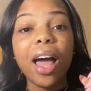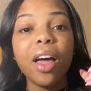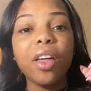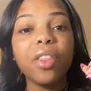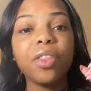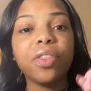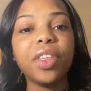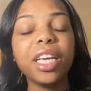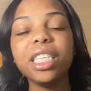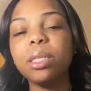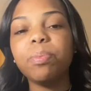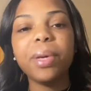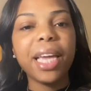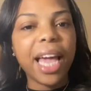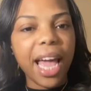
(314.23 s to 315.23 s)
This
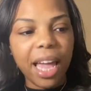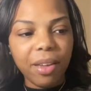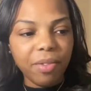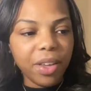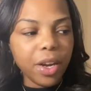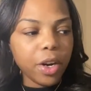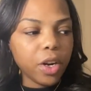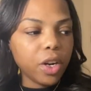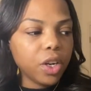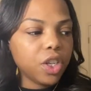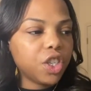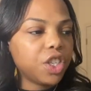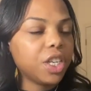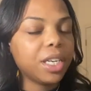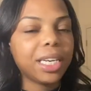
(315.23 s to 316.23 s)
behavior
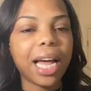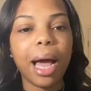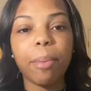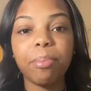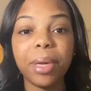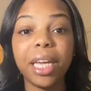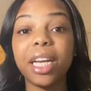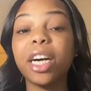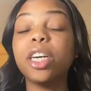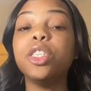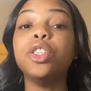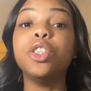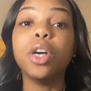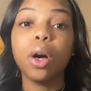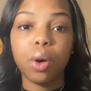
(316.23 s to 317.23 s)
should not be
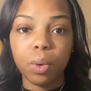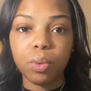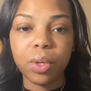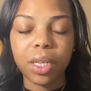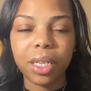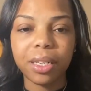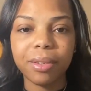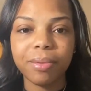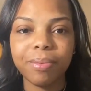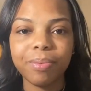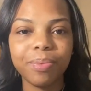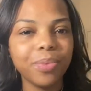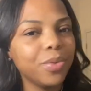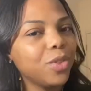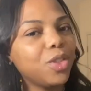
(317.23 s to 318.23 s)
condoned.
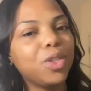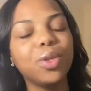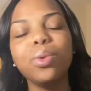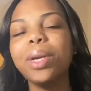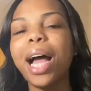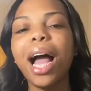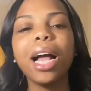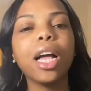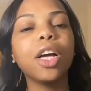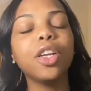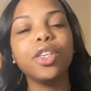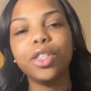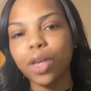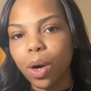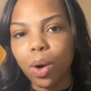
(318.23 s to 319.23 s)
Do not
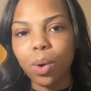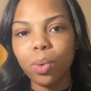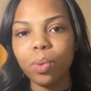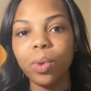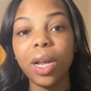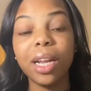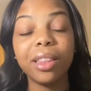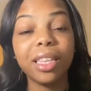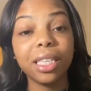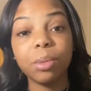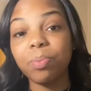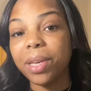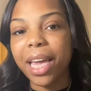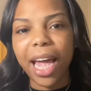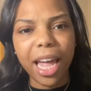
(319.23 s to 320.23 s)
condone this
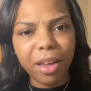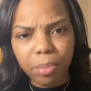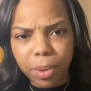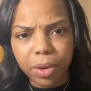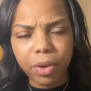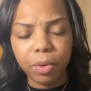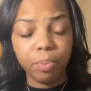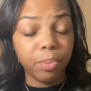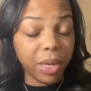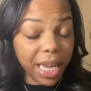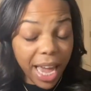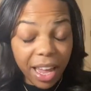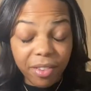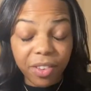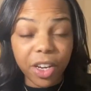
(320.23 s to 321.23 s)

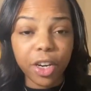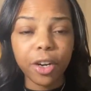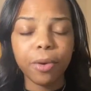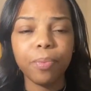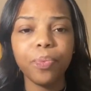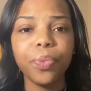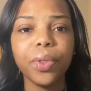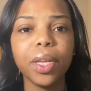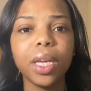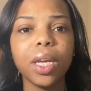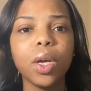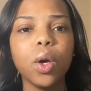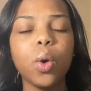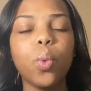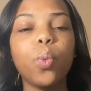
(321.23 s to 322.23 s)
behavior.
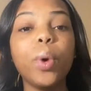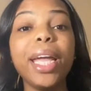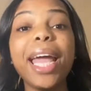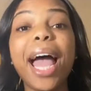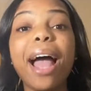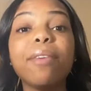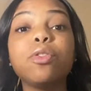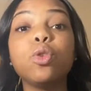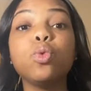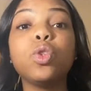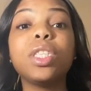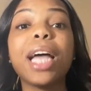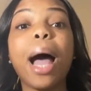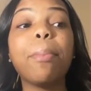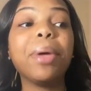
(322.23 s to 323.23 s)
We have to
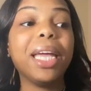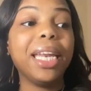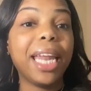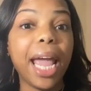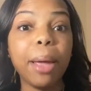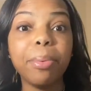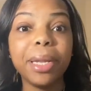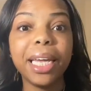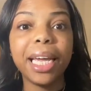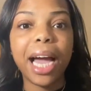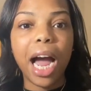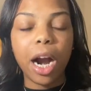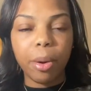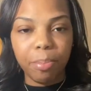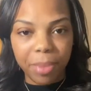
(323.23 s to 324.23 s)
stop enabling
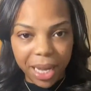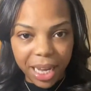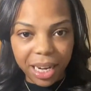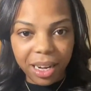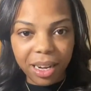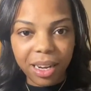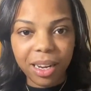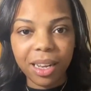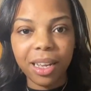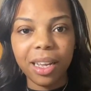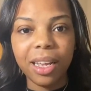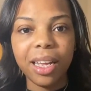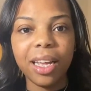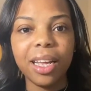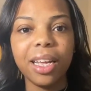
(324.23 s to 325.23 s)
our men
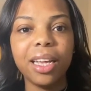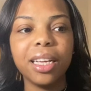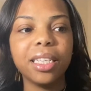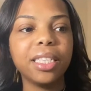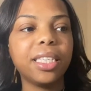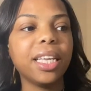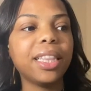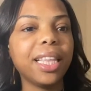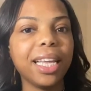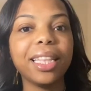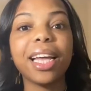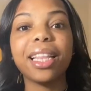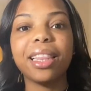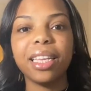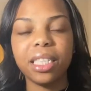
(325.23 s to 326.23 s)
to think
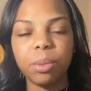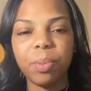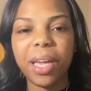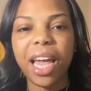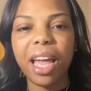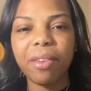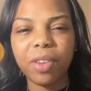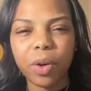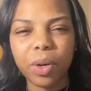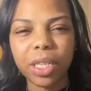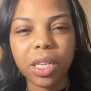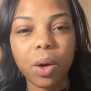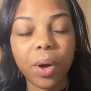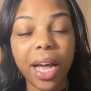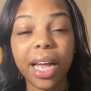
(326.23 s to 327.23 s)
that this behavior is
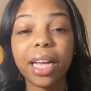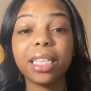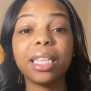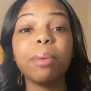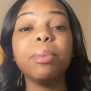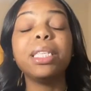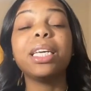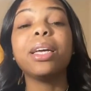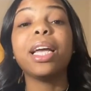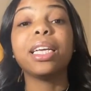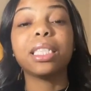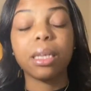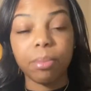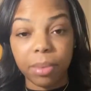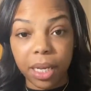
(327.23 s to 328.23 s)
okay. Because let me tell y'all
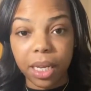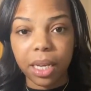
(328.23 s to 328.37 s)
something.